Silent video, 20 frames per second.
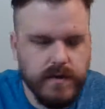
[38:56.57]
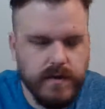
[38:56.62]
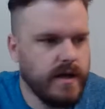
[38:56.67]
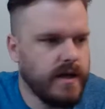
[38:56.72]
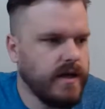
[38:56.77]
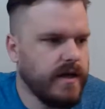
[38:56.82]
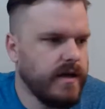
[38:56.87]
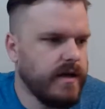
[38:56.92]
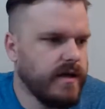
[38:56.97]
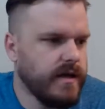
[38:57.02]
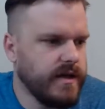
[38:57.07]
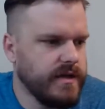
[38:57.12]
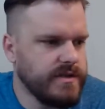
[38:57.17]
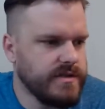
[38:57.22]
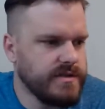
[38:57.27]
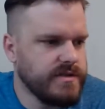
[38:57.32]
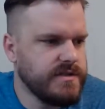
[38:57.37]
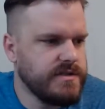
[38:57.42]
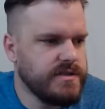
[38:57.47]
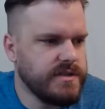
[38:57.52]
and
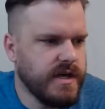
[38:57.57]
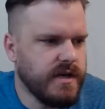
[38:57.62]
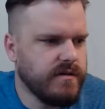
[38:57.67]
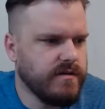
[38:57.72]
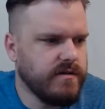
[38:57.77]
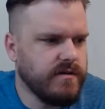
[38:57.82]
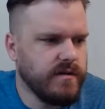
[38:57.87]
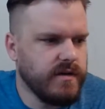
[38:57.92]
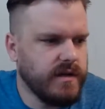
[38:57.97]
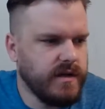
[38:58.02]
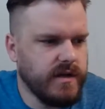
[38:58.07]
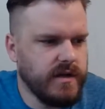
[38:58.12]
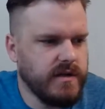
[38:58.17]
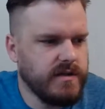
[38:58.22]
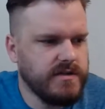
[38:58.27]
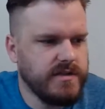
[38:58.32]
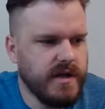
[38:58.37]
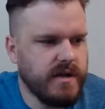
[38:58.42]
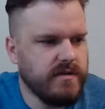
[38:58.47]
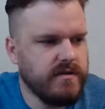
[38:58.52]
just
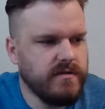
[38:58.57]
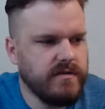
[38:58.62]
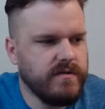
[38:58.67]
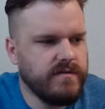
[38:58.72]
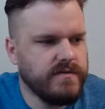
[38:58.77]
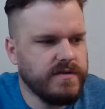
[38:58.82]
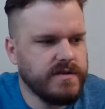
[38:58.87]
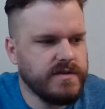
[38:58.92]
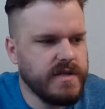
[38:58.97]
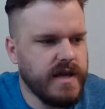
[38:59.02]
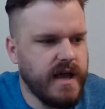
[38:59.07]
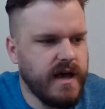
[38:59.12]
in general of just